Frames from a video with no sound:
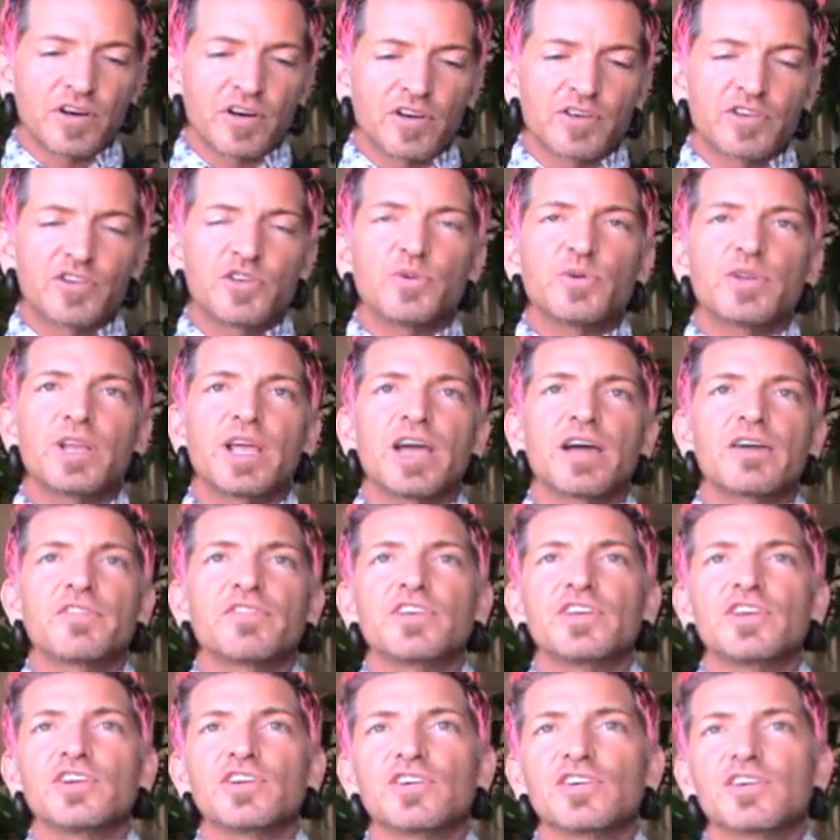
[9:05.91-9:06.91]
our
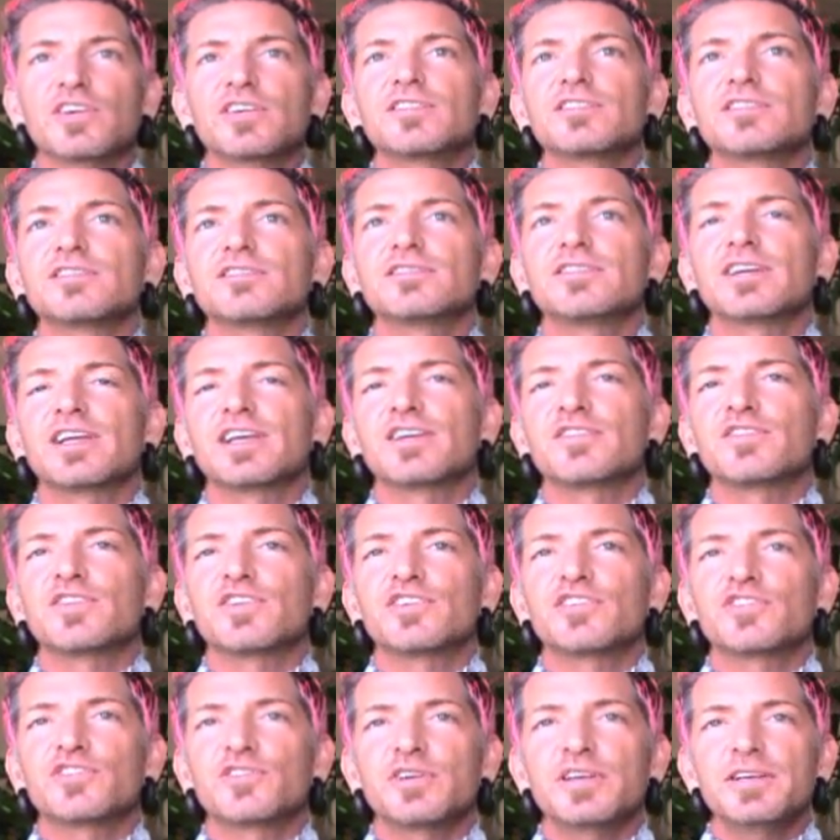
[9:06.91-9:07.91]
2.5-year
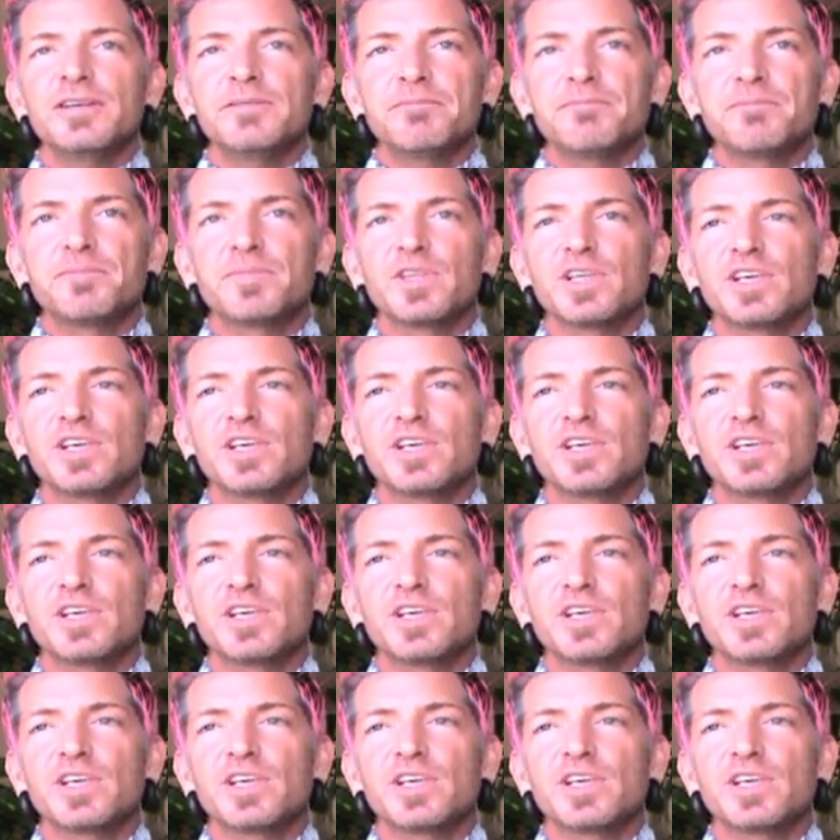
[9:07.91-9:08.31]
anniversary,